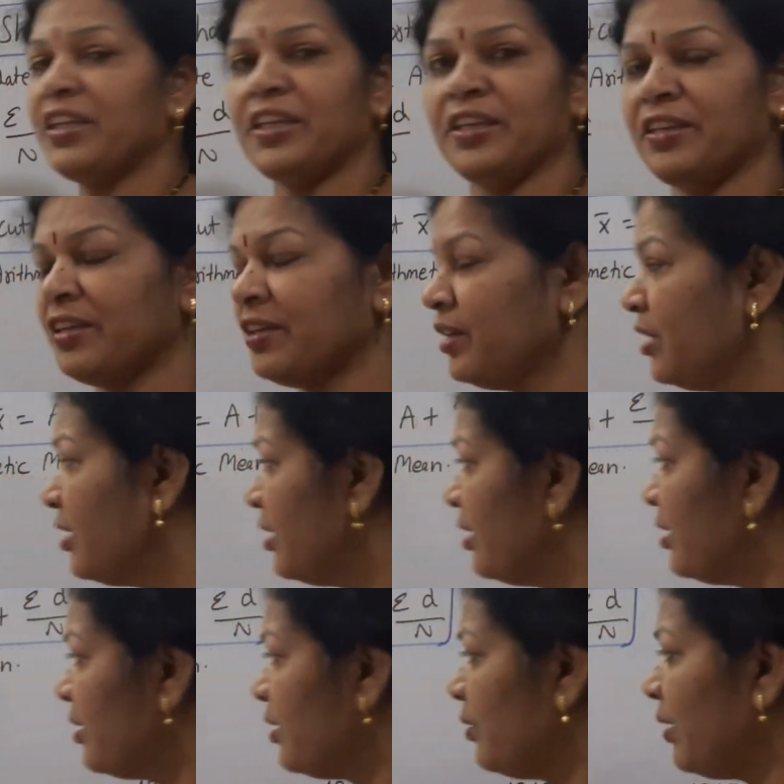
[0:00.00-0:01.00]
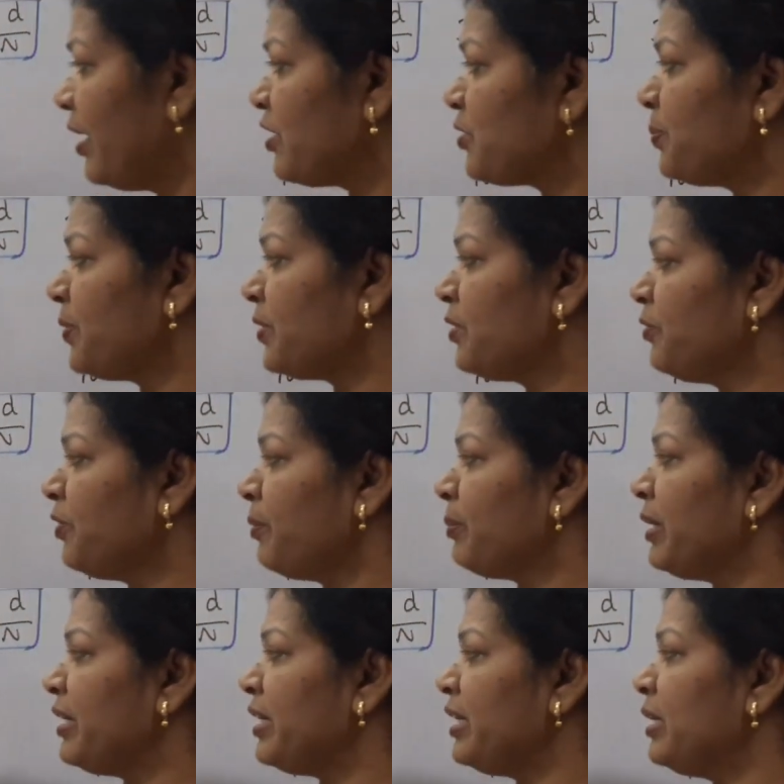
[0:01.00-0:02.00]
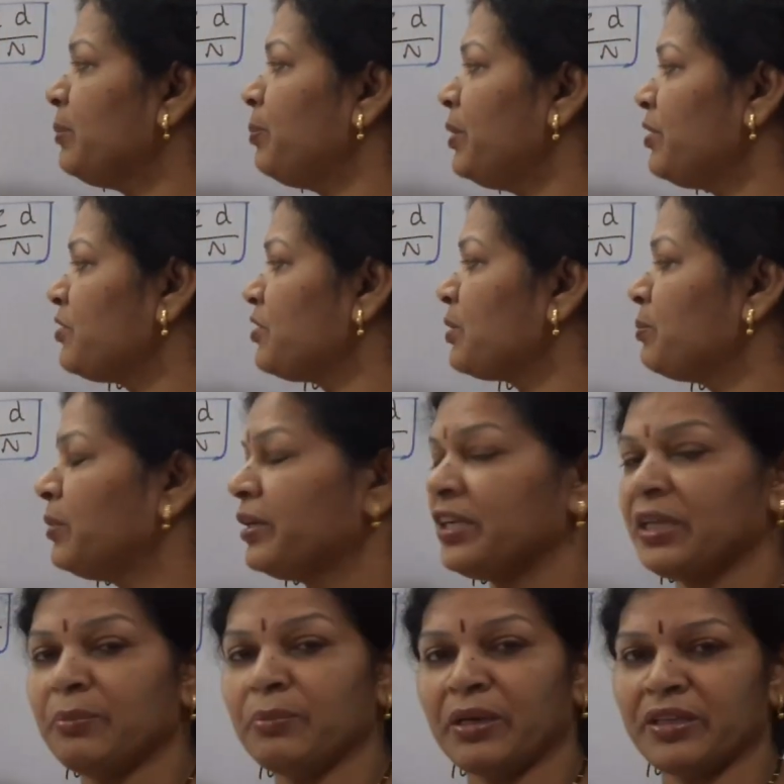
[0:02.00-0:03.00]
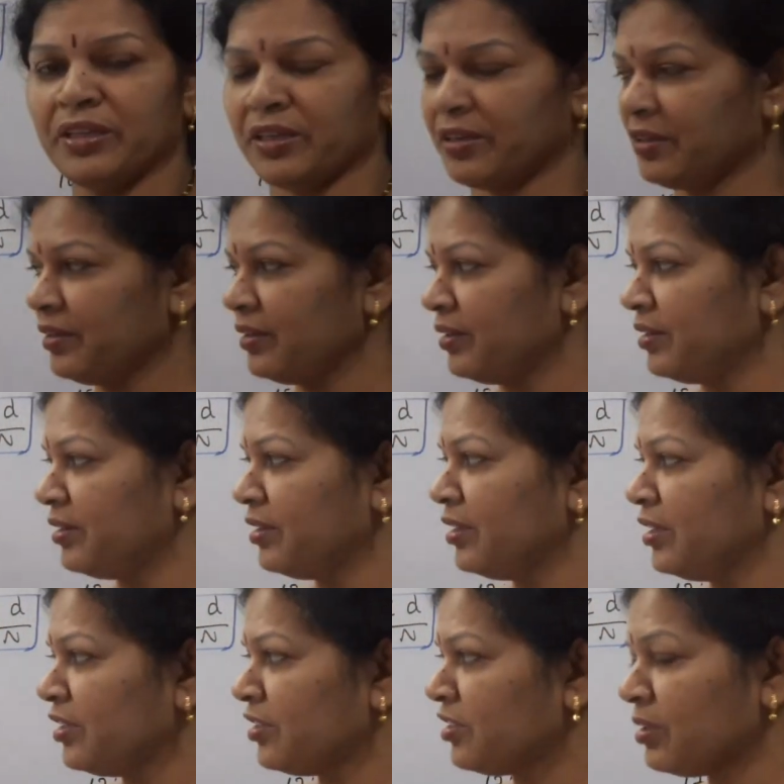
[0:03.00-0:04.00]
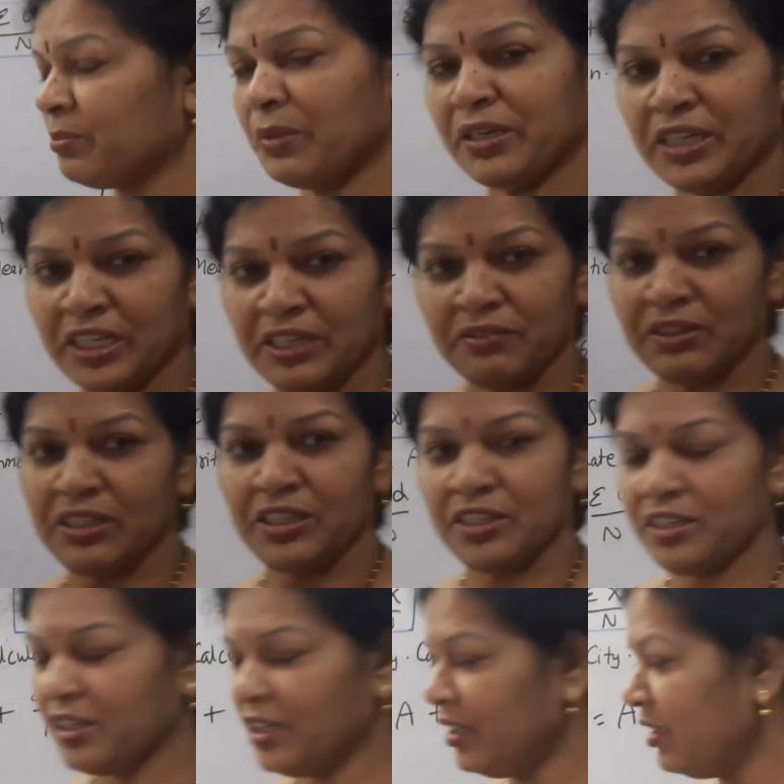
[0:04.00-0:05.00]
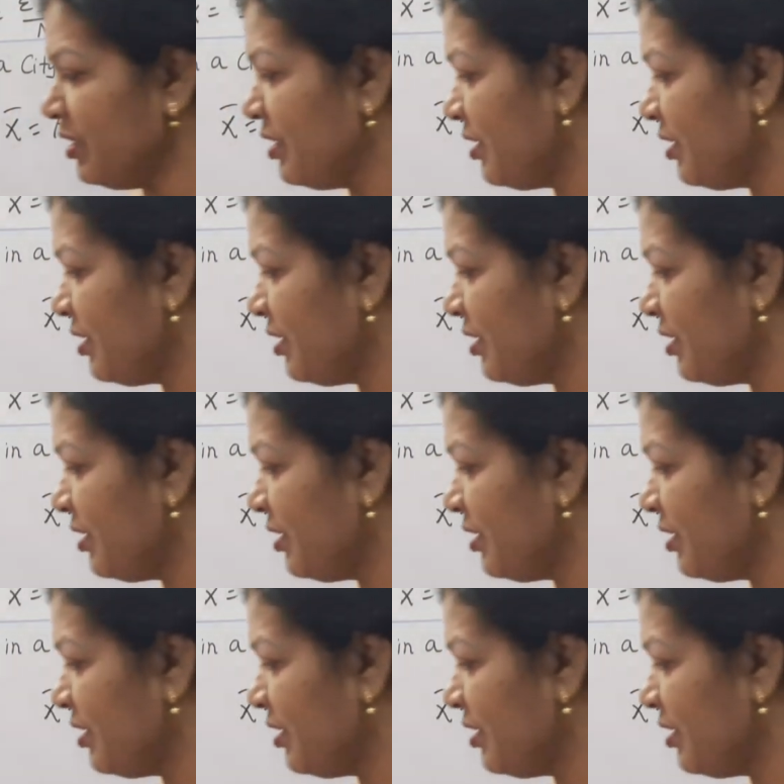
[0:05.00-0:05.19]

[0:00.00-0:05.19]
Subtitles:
D. Now, as per the formula, A plus sigma D by N. Sigma D we need, na?